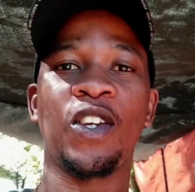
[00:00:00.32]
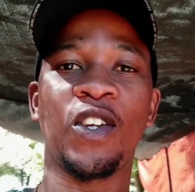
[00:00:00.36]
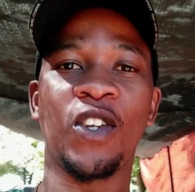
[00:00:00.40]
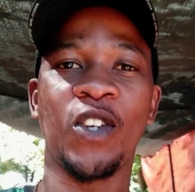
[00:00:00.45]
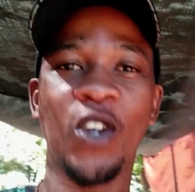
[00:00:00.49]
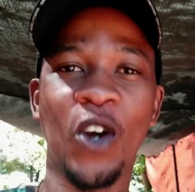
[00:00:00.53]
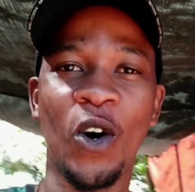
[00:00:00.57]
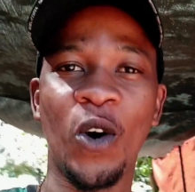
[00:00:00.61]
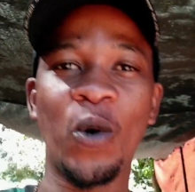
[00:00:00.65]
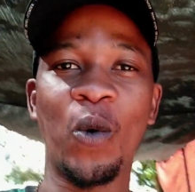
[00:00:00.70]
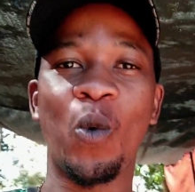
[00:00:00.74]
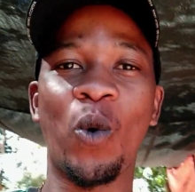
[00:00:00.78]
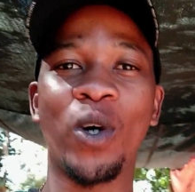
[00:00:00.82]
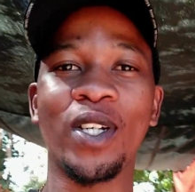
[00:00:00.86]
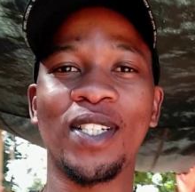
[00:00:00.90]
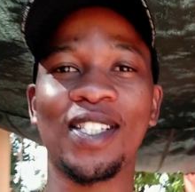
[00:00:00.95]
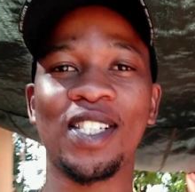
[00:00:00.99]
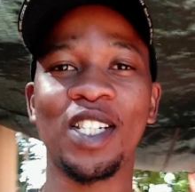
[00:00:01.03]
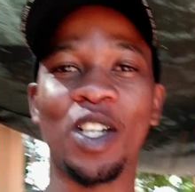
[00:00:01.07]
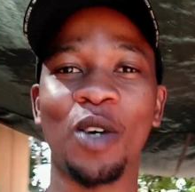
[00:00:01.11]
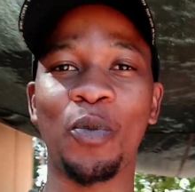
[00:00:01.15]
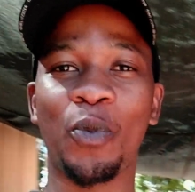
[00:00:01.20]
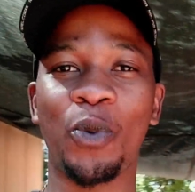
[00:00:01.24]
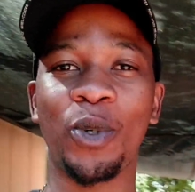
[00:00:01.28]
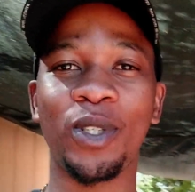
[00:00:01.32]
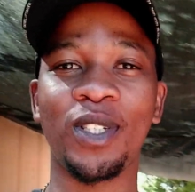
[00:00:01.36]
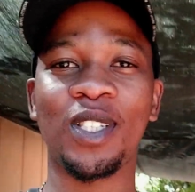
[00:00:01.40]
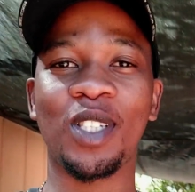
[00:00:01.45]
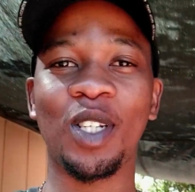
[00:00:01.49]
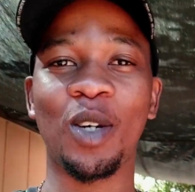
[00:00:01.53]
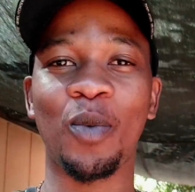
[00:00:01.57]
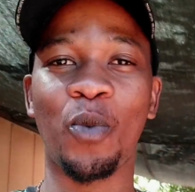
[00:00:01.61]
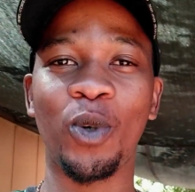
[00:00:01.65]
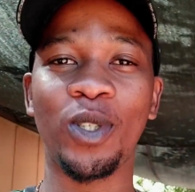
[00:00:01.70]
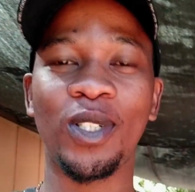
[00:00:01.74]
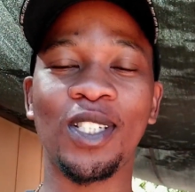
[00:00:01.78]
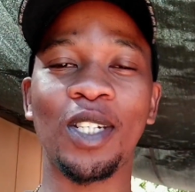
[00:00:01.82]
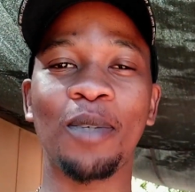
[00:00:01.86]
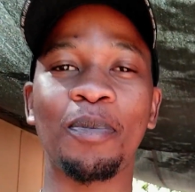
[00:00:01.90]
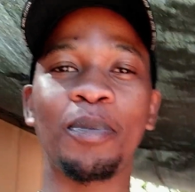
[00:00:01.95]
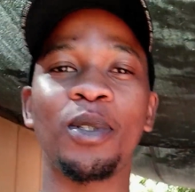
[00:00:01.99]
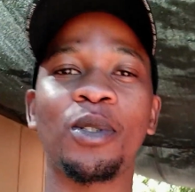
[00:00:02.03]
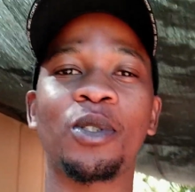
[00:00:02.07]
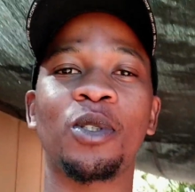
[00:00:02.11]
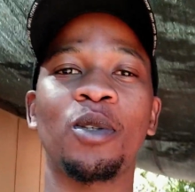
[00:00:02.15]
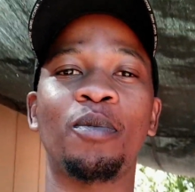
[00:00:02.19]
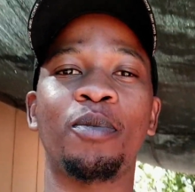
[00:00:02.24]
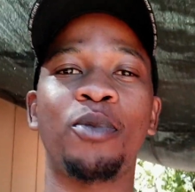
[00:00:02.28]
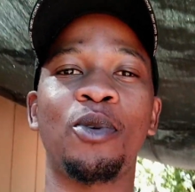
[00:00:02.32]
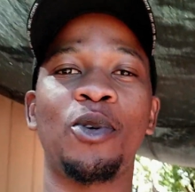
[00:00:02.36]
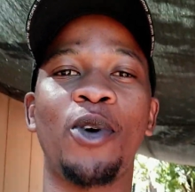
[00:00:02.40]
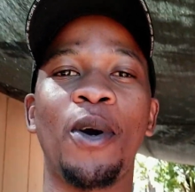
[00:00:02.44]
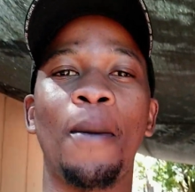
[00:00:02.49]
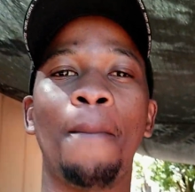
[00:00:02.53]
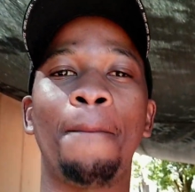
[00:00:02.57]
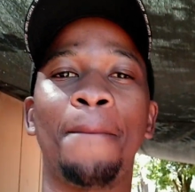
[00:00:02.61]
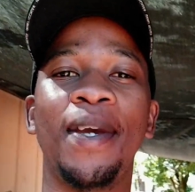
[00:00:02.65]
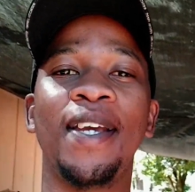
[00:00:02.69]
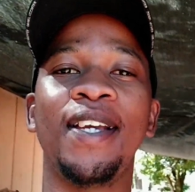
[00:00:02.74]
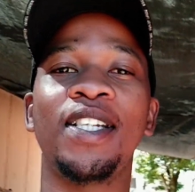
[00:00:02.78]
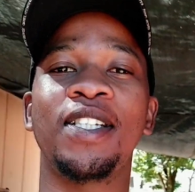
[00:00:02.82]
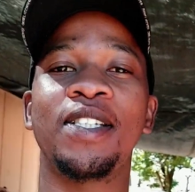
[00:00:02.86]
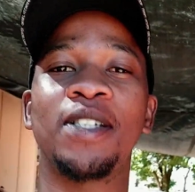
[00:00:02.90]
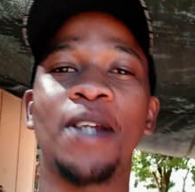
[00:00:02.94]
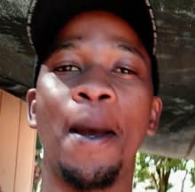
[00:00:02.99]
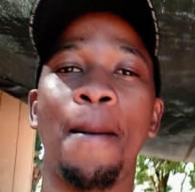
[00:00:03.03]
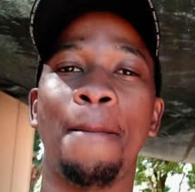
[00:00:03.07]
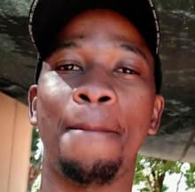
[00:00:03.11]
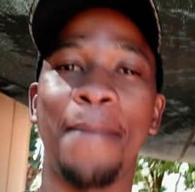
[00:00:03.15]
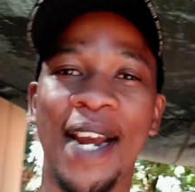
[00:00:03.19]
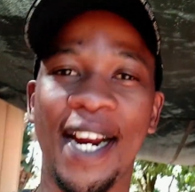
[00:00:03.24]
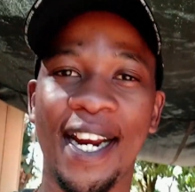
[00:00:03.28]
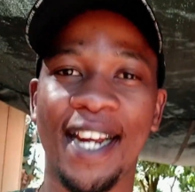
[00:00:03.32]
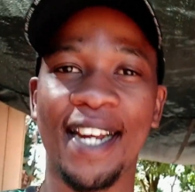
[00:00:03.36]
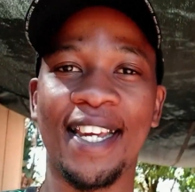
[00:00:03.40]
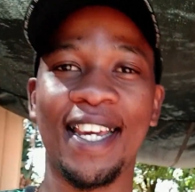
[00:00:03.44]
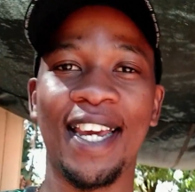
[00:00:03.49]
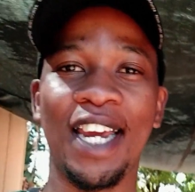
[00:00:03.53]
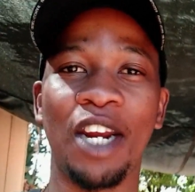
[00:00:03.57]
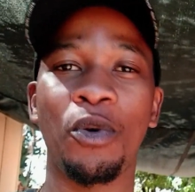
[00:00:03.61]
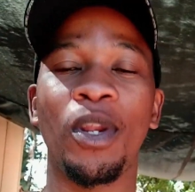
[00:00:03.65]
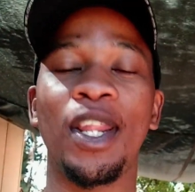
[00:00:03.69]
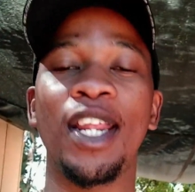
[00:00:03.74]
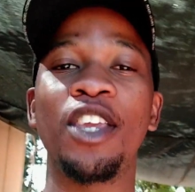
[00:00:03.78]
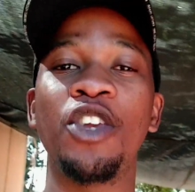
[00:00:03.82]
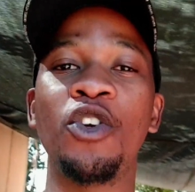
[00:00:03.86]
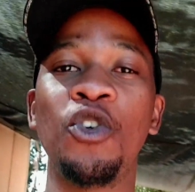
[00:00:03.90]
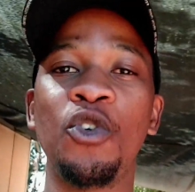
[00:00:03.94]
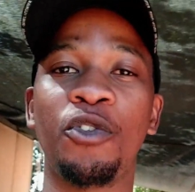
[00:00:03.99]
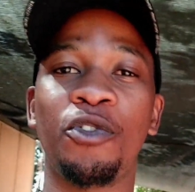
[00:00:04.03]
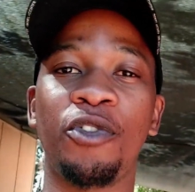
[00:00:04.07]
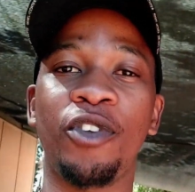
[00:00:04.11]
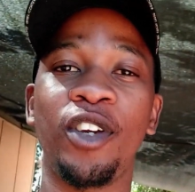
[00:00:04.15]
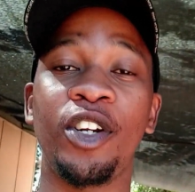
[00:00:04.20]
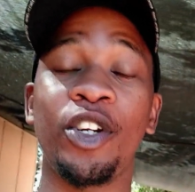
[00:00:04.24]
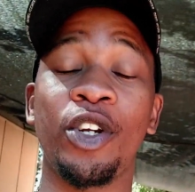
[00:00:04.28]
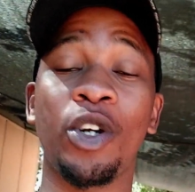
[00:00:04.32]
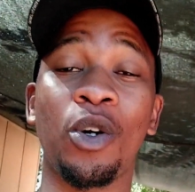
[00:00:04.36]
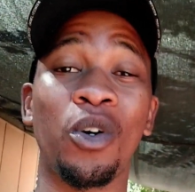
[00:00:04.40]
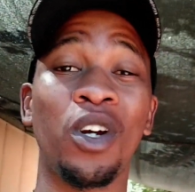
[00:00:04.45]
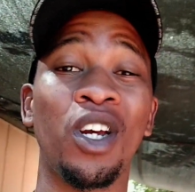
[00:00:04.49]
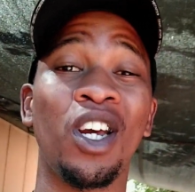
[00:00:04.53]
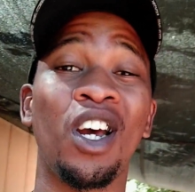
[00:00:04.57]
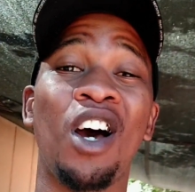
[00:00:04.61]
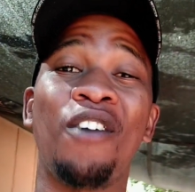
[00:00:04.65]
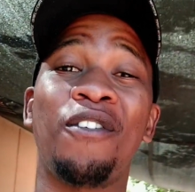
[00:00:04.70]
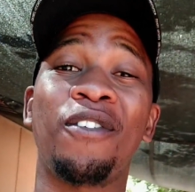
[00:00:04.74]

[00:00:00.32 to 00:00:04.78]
Yo, what's up? It's a boy Beast back again with a new video.